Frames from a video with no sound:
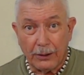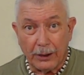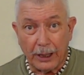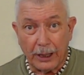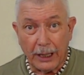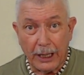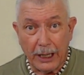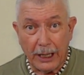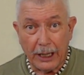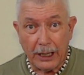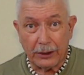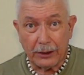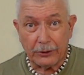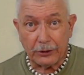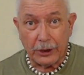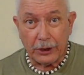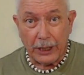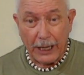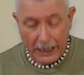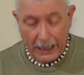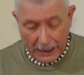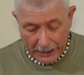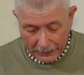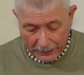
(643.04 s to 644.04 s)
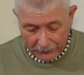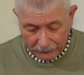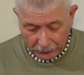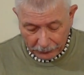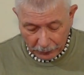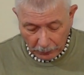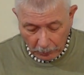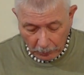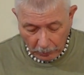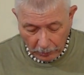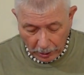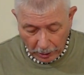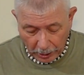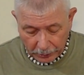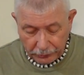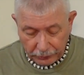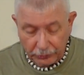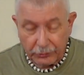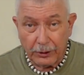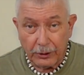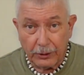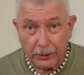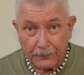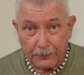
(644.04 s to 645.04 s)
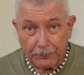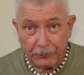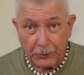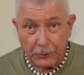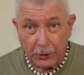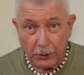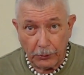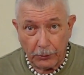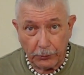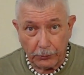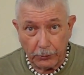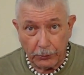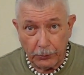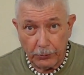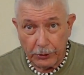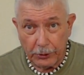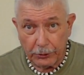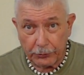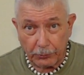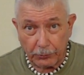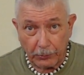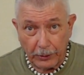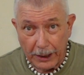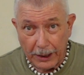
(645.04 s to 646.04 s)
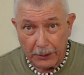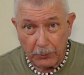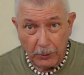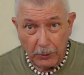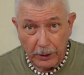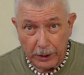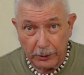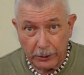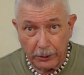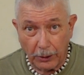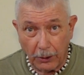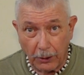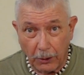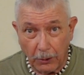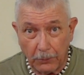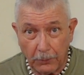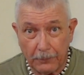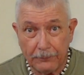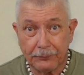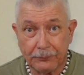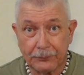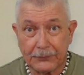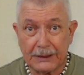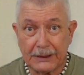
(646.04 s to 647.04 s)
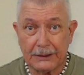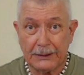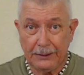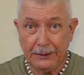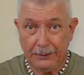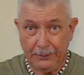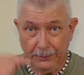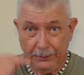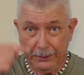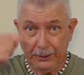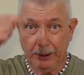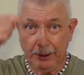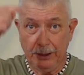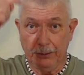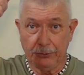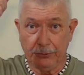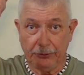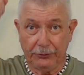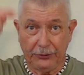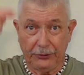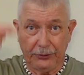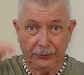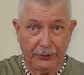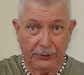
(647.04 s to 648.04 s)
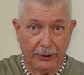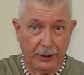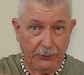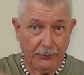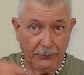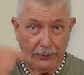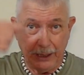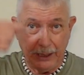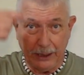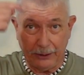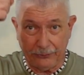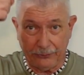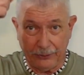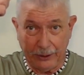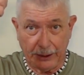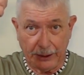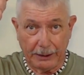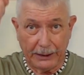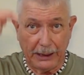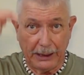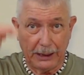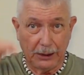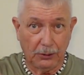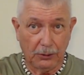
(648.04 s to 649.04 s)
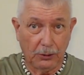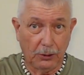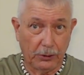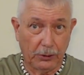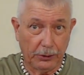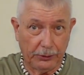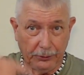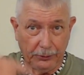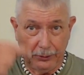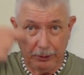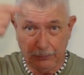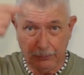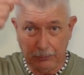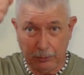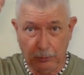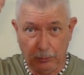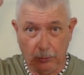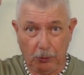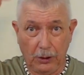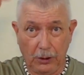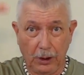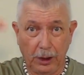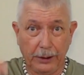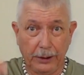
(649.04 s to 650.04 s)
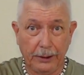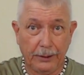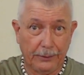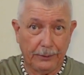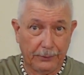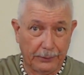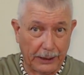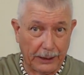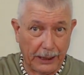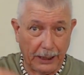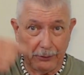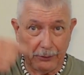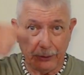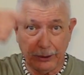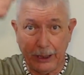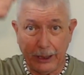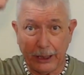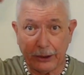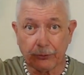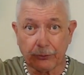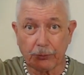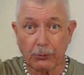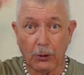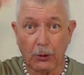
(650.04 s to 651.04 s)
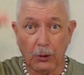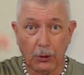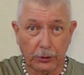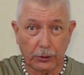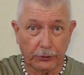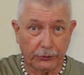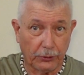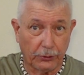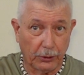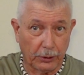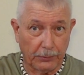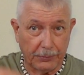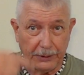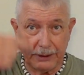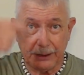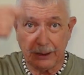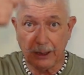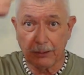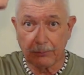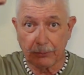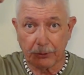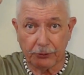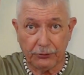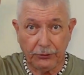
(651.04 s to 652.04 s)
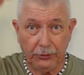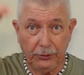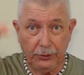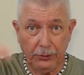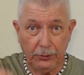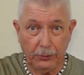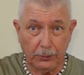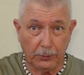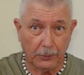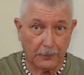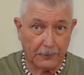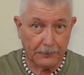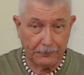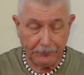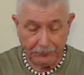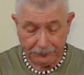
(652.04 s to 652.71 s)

And you have to watch through this red window the numbers as they advance. Now I got it loaded to number 1. Now the next roll is going to be number 2.